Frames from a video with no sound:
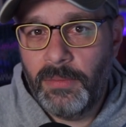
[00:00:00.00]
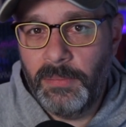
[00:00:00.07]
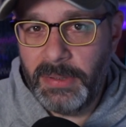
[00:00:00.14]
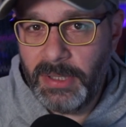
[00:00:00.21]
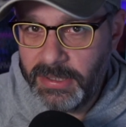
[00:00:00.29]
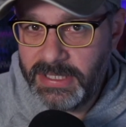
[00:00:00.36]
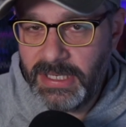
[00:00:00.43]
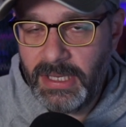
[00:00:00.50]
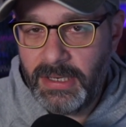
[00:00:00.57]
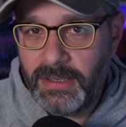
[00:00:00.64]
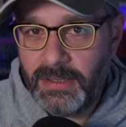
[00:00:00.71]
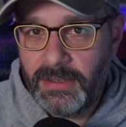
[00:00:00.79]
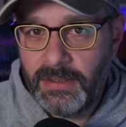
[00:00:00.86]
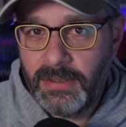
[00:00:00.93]
built
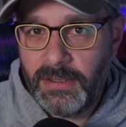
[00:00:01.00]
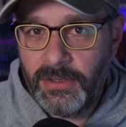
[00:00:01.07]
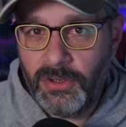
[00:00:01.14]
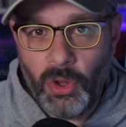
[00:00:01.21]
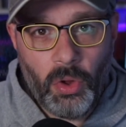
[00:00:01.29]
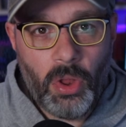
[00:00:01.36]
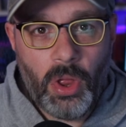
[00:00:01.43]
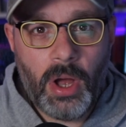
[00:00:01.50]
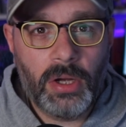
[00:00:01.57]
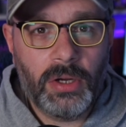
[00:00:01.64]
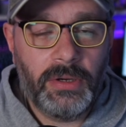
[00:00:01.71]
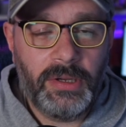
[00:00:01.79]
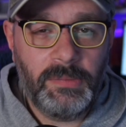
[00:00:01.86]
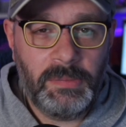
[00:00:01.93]
in, no
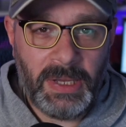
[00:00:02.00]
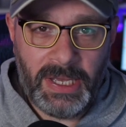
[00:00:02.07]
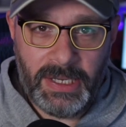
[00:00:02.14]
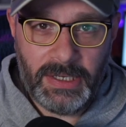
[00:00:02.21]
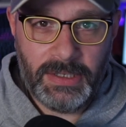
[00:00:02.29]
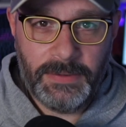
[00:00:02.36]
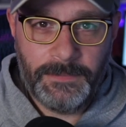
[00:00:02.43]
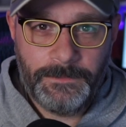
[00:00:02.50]
longer in beta.